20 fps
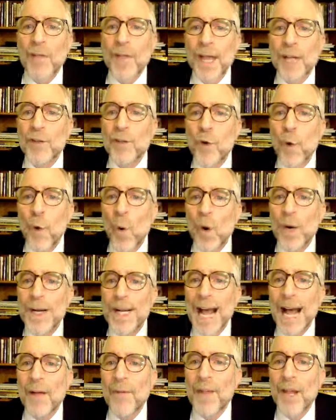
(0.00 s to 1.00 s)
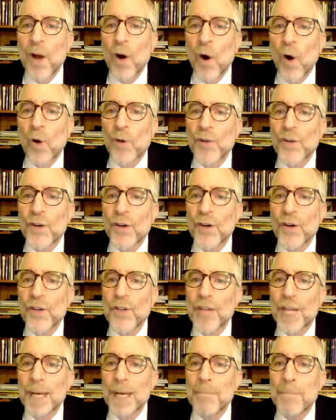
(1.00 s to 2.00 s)
They tore down the
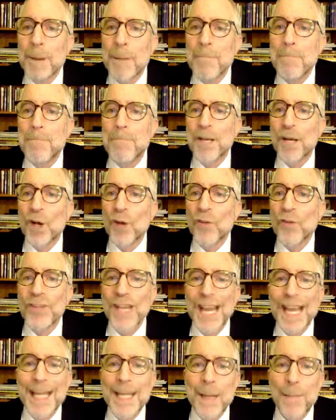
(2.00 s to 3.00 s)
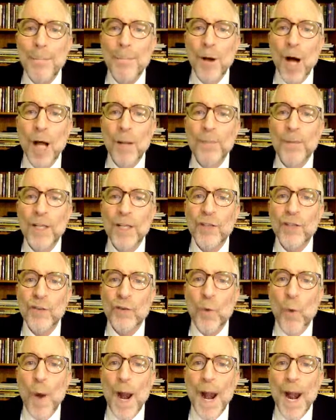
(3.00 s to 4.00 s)
altars that had been built in the public
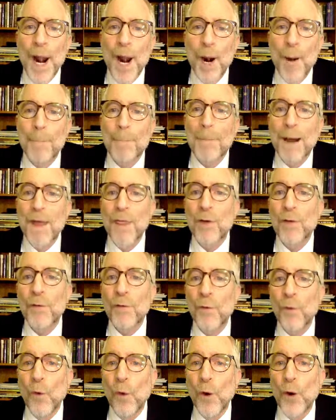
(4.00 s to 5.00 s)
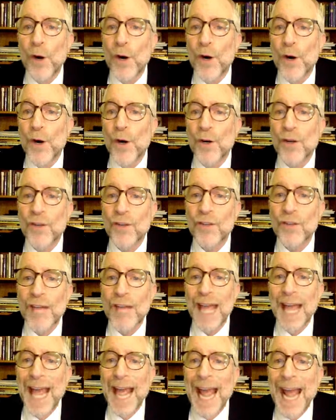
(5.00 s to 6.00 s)
square by the
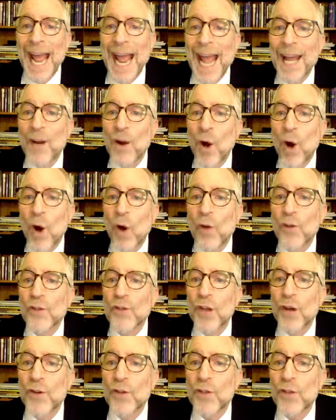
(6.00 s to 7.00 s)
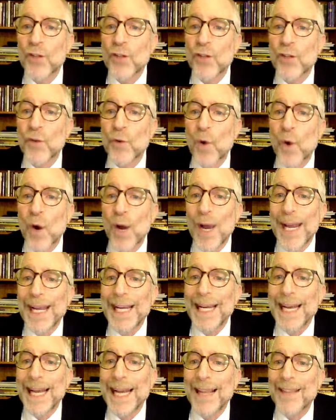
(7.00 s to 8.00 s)
foreigners and also
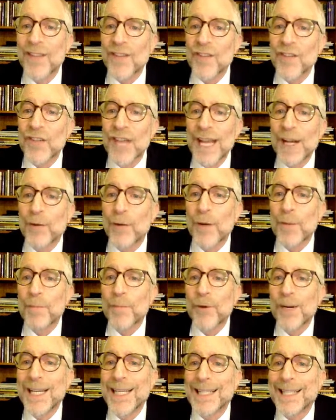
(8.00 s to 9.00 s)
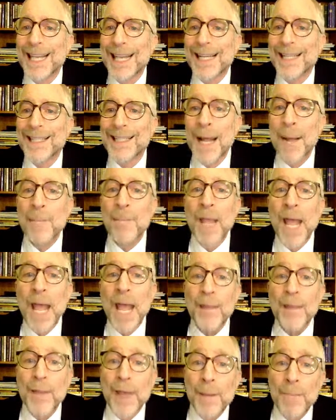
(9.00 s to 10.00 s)
destroyed the sacred precincts.
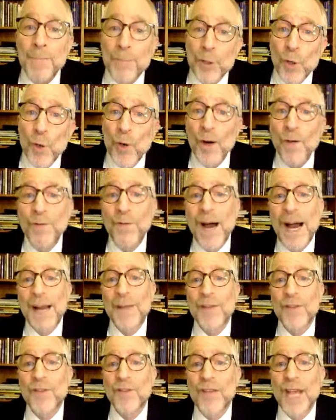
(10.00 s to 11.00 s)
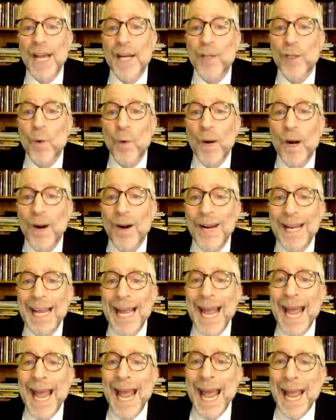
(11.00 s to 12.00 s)
They purified the
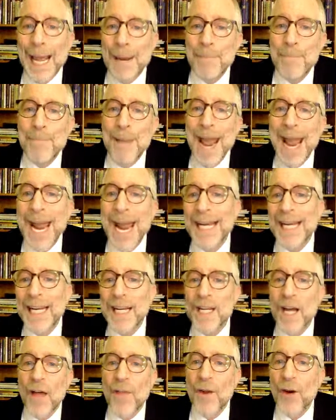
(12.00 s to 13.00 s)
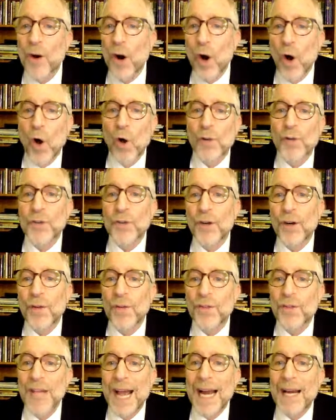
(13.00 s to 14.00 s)
sanctuary and made another altar
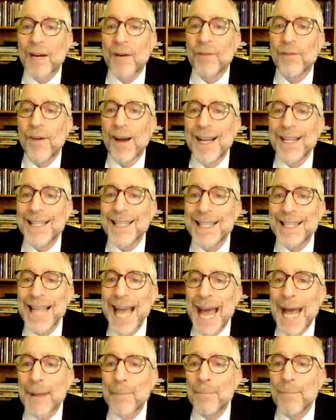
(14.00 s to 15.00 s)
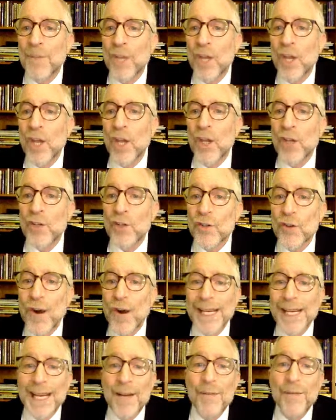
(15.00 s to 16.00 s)
of sacrifice. Then,
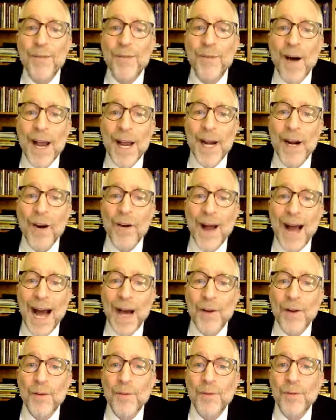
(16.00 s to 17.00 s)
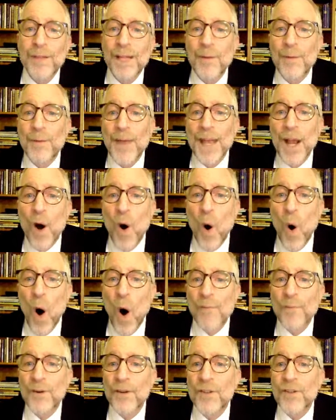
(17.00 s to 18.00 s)
striking fire out of flint, they
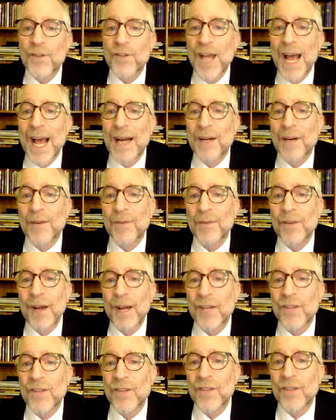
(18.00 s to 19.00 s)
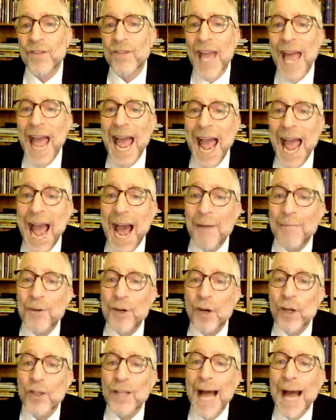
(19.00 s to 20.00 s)
offered sacrifices
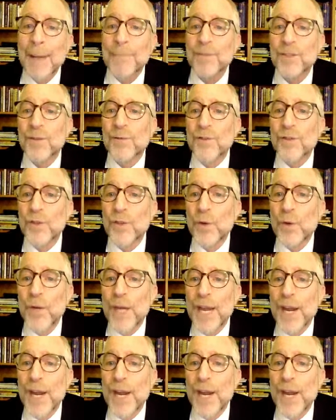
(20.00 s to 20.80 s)
after a lapse of 2